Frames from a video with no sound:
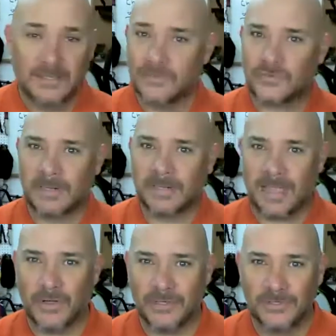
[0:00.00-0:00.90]
Streaming
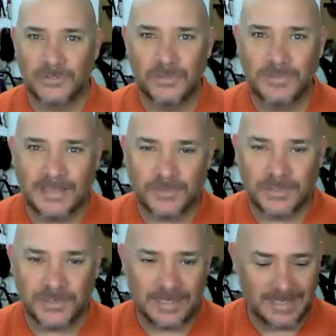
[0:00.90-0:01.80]
live on YouTube. That's what
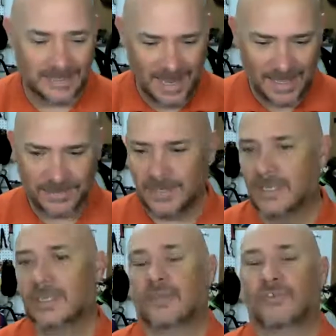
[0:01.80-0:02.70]
the screen says.
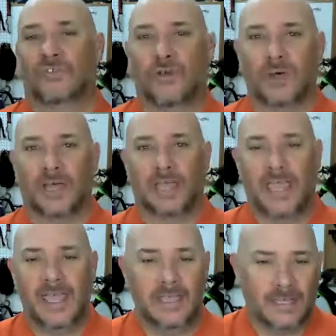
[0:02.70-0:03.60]
So,
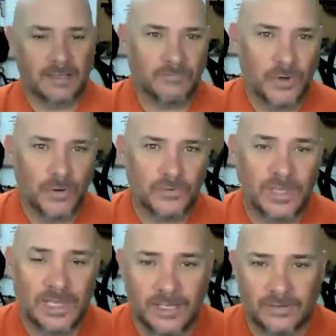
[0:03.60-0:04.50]
hey, folks,
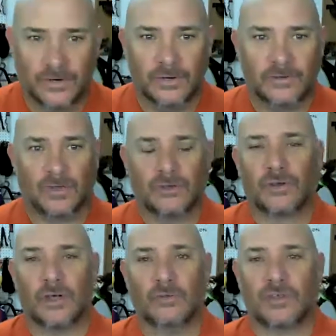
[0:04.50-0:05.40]
it is Kurt,
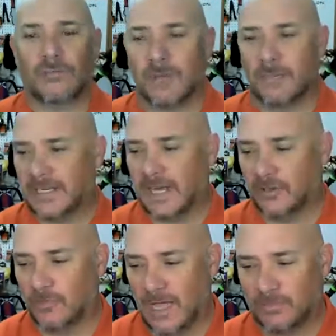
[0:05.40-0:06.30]
your host of the
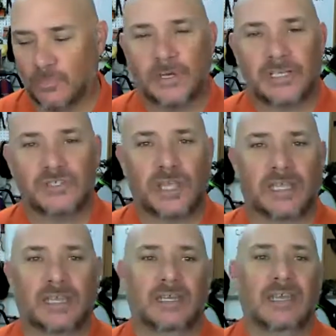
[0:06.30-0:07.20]
Mañana morning
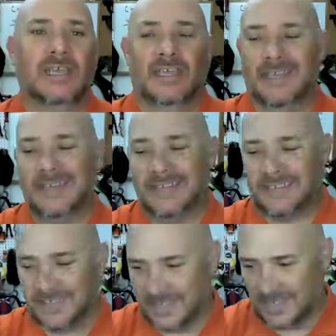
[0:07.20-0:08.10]
check-in. It
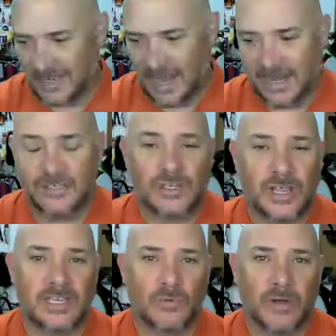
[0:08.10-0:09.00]
is Sunday,
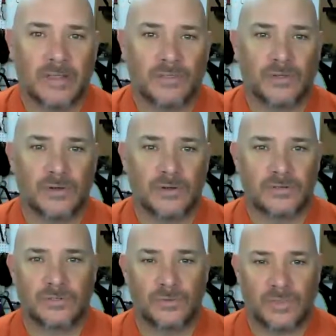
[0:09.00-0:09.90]
January
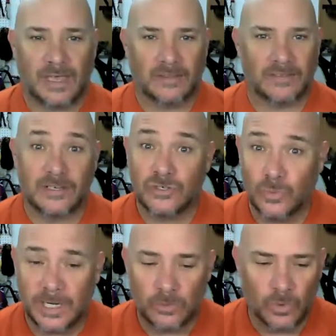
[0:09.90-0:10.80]
3rd,
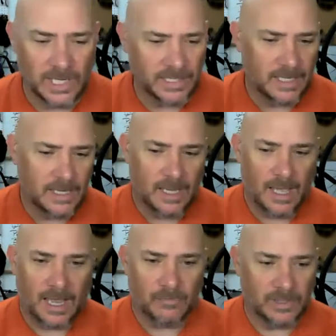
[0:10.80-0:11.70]
2021.
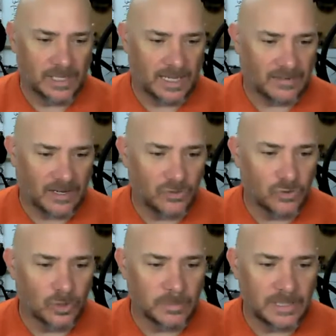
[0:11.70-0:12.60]
I realize I
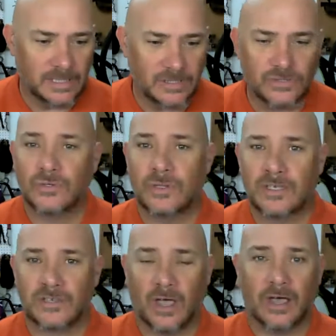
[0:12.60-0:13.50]
normally just do
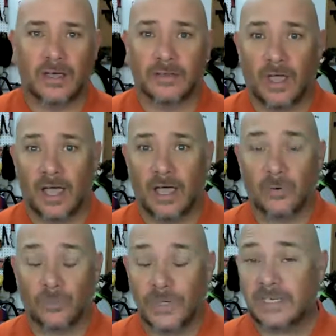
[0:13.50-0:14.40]
this on
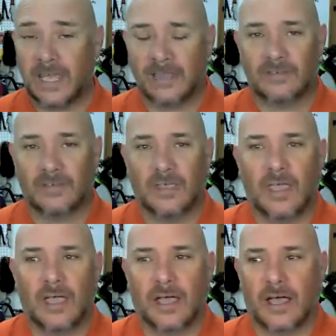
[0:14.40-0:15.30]
weekdays,
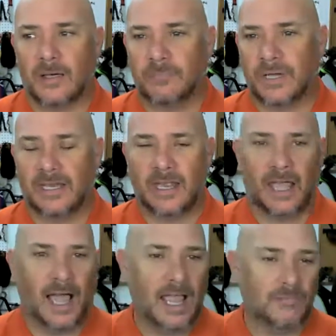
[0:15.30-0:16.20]
but
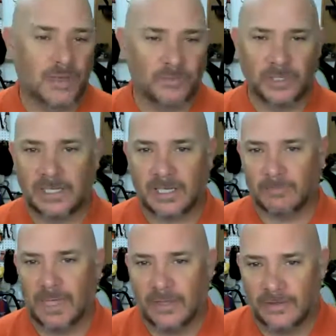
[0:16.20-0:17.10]
I felt really
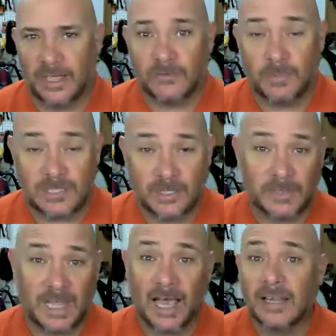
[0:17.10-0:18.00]
compelled, especially
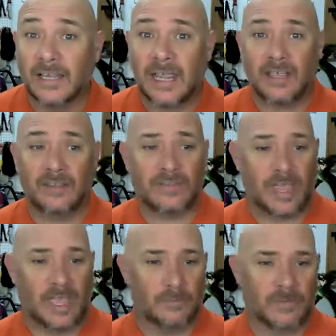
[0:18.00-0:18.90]
with the holidays
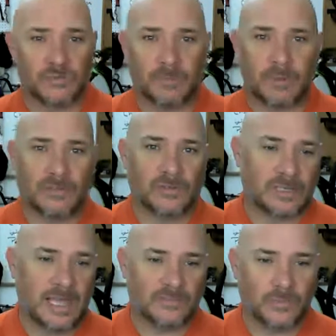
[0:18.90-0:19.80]
and with the trip I took
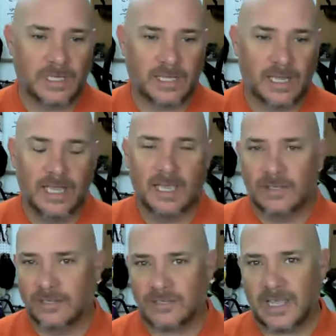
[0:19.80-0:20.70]
last week,
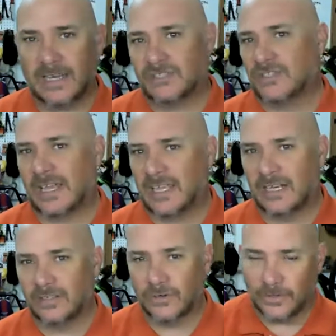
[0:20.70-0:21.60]
to just kind of check in
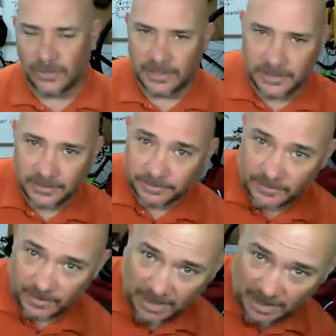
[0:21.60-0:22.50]
a little earlier.
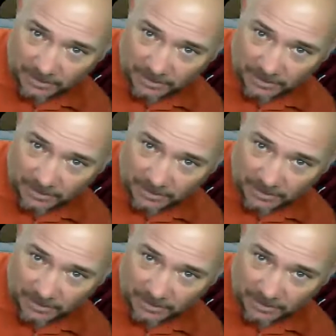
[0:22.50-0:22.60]
And